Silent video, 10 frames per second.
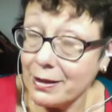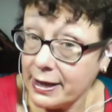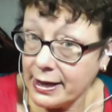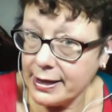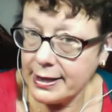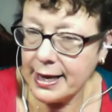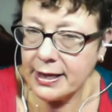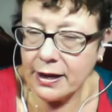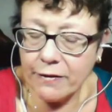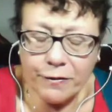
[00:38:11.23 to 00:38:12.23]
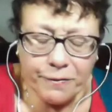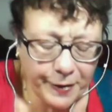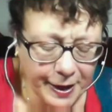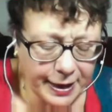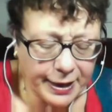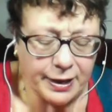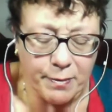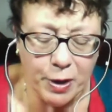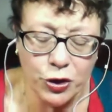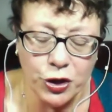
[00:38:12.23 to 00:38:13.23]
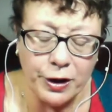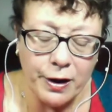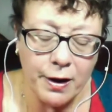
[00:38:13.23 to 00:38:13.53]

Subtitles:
kinesthetic, for feeling and emotion,